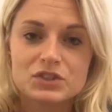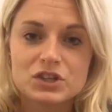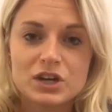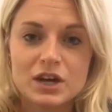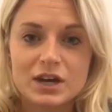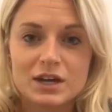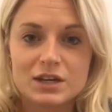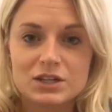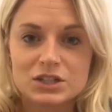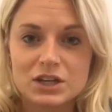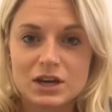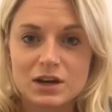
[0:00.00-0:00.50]

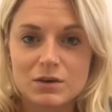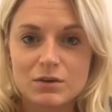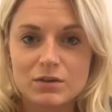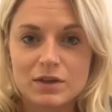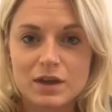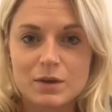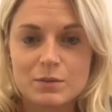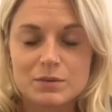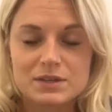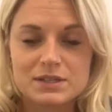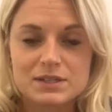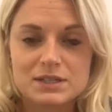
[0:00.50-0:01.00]
change how
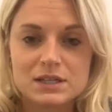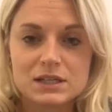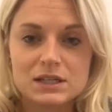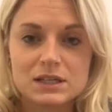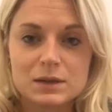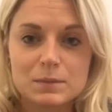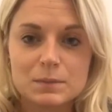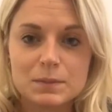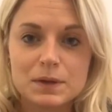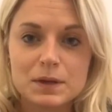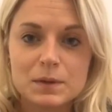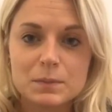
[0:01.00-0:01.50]
they were
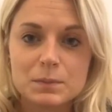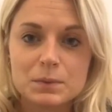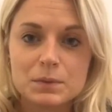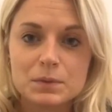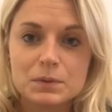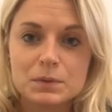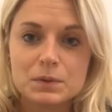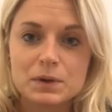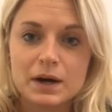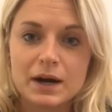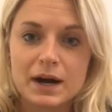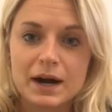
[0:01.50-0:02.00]
seeing
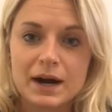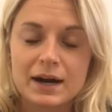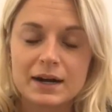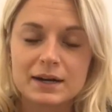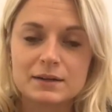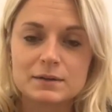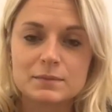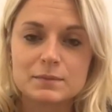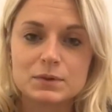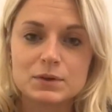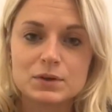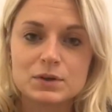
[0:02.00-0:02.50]
people
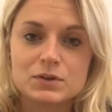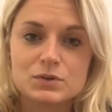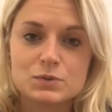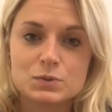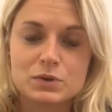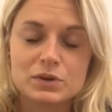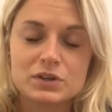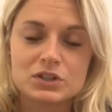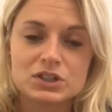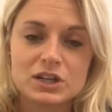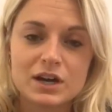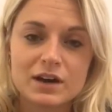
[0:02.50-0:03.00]
and because
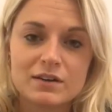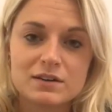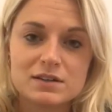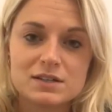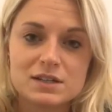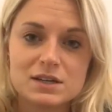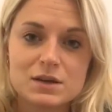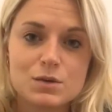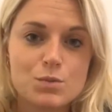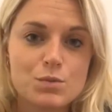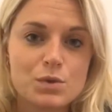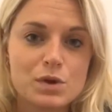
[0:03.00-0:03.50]
we're a
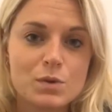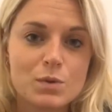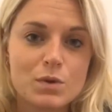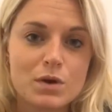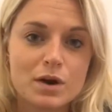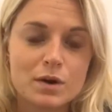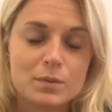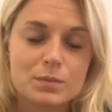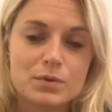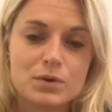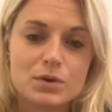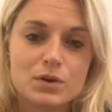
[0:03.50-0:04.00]
charity and we
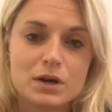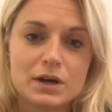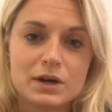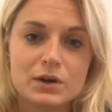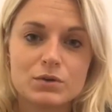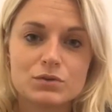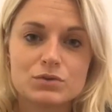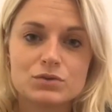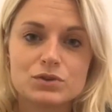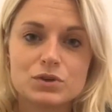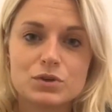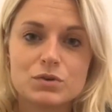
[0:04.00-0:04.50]
work purely
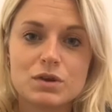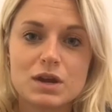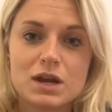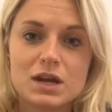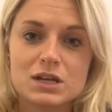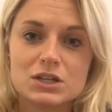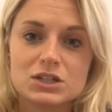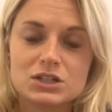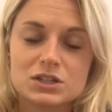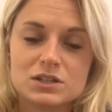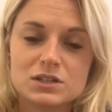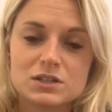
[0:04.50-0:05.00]
on
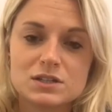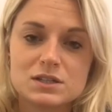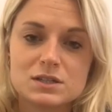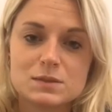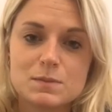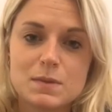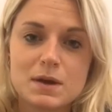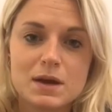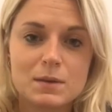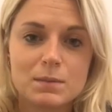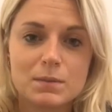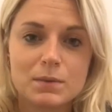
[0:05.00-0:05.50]

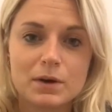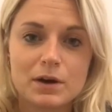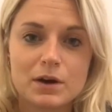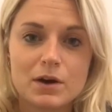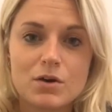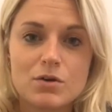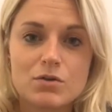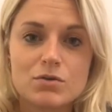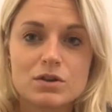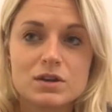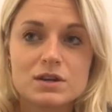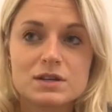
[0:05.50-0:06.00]
donations made by
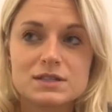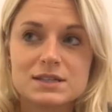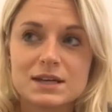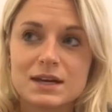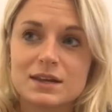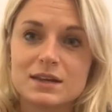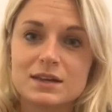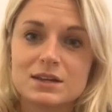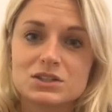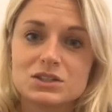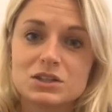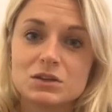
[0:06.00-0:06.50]
owners
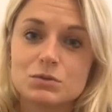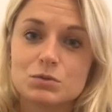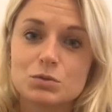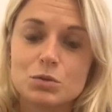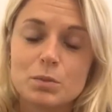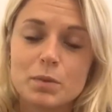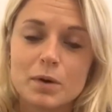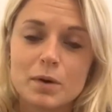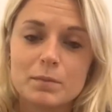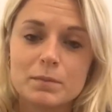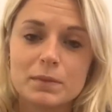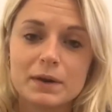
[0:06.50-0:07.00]
and the
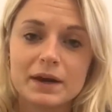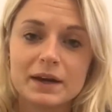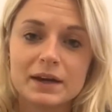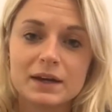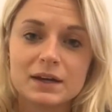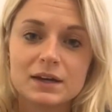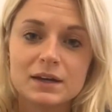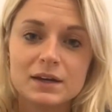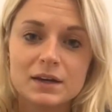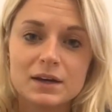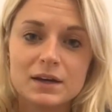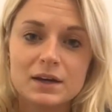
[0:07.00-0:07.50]
general
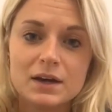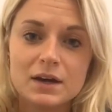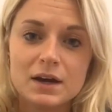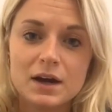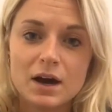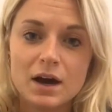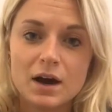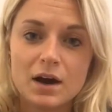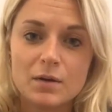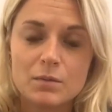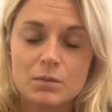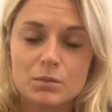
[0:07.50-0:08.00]
public
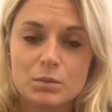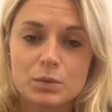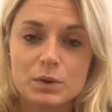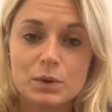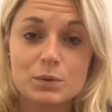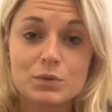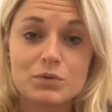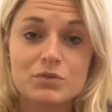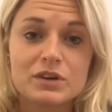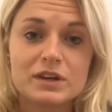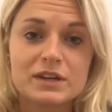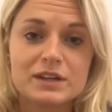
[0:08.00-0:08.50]
um, we
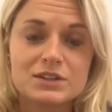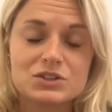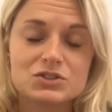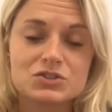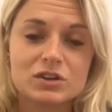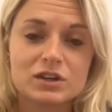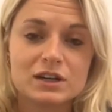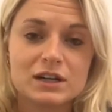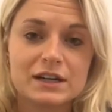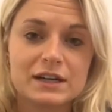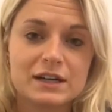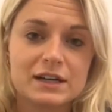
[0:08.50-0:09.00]
were really
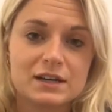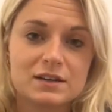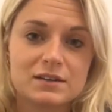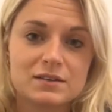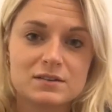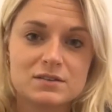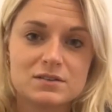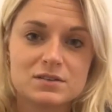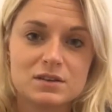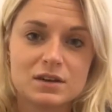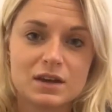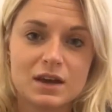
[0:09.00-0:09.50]

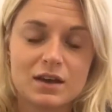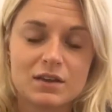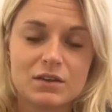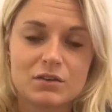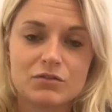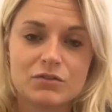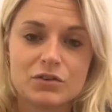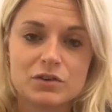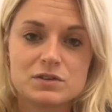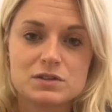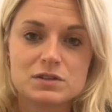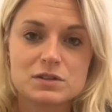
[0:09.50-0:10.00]
struggling to get the
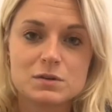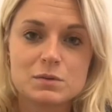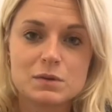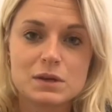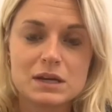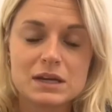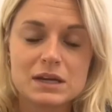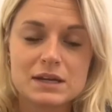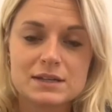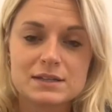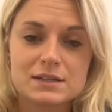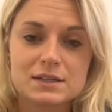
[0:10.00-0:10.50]
funds that we
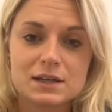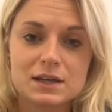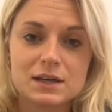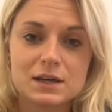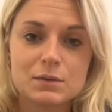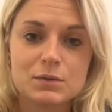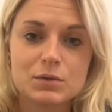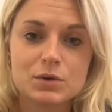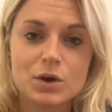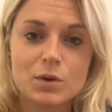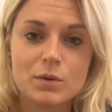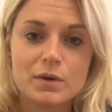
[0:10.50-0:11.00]
need to
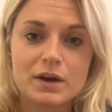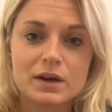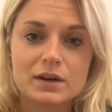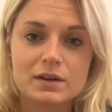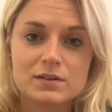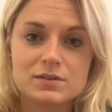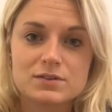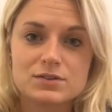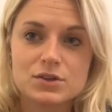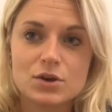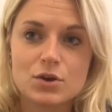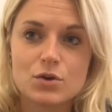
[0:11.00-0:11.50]
keep going
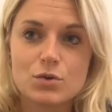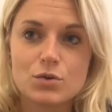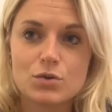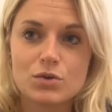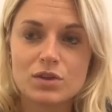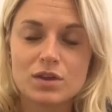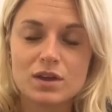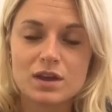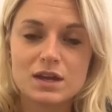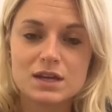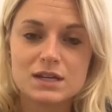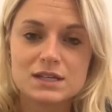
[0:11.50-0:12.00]
so
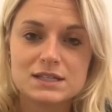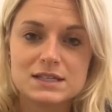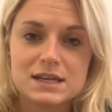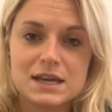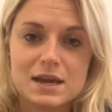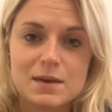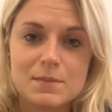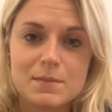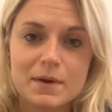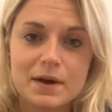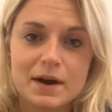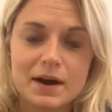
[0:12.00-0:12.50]
the
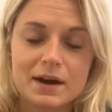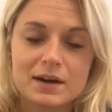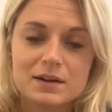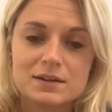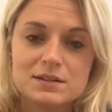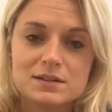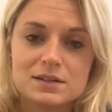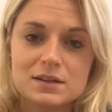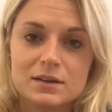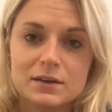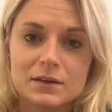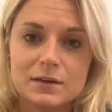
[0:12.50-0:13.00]
team
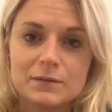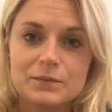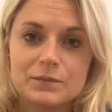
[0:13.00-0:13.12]
at